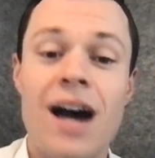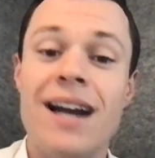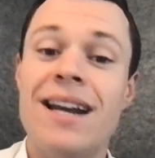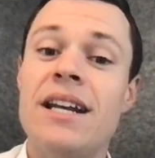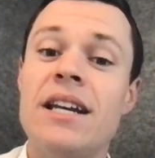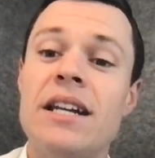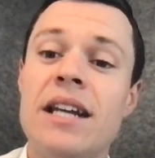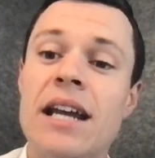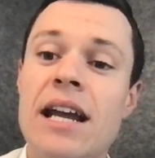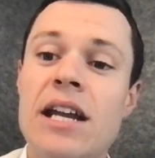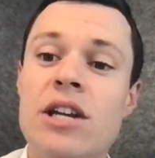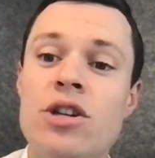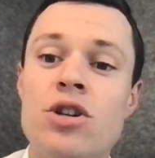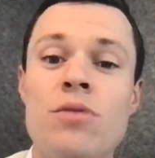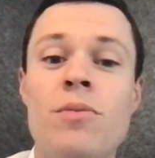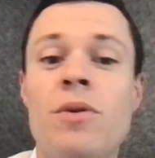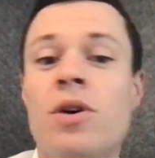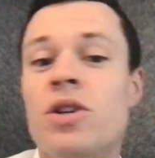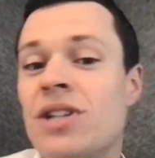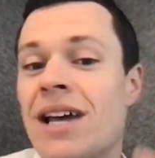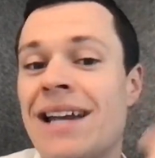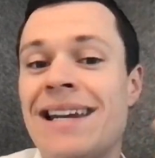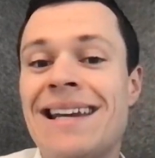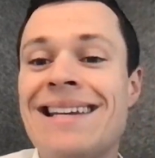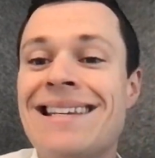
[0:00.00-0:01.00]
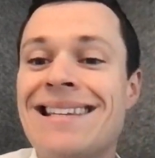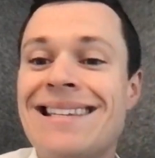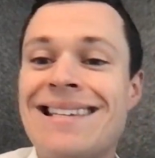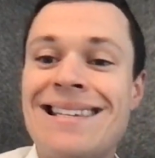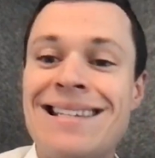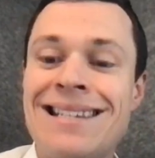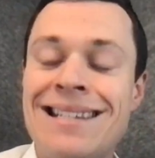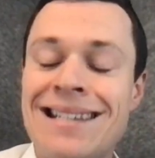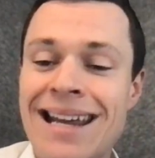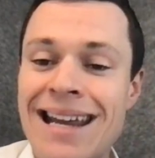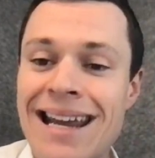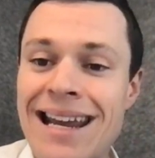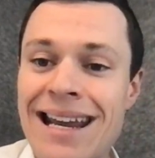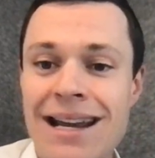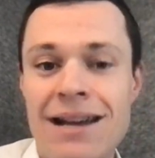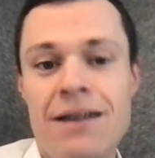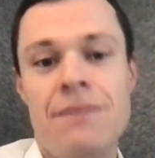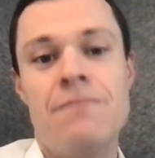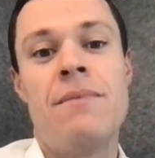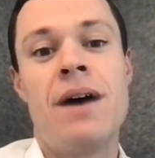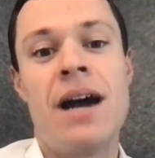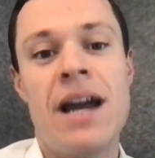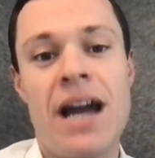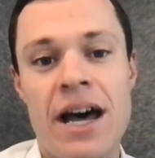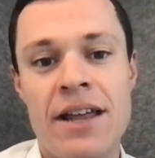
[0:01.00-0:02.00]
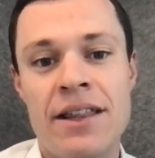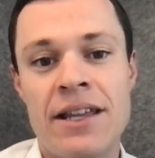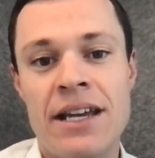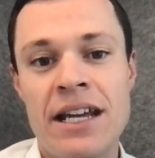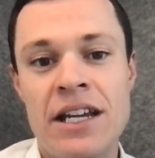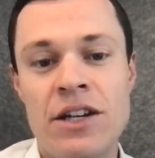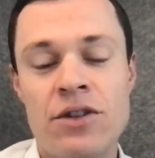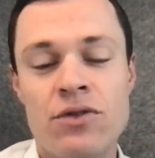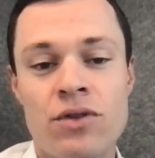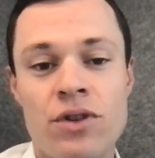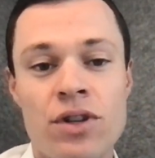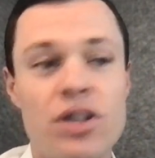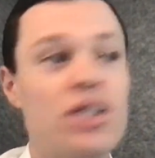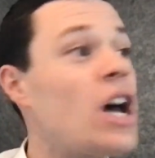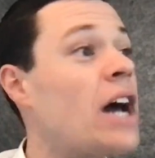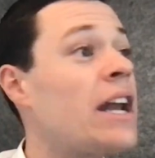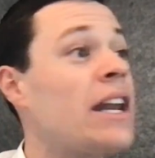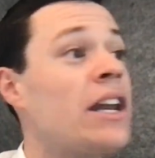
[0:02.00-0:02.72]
I didn't need to because I didn't see my other interest.